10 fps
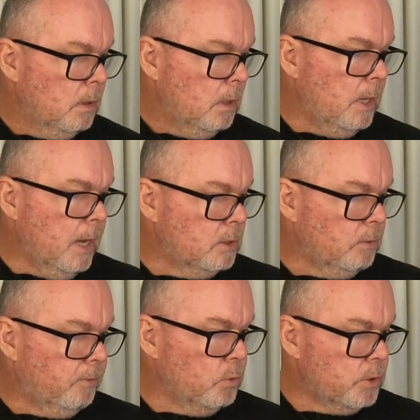It has
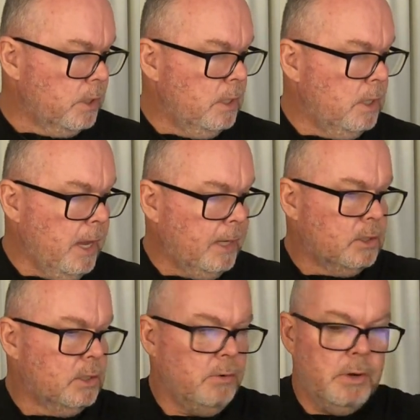14
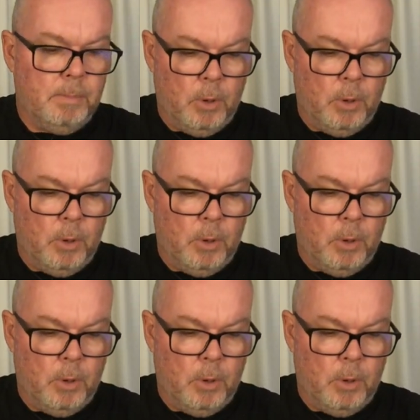exterior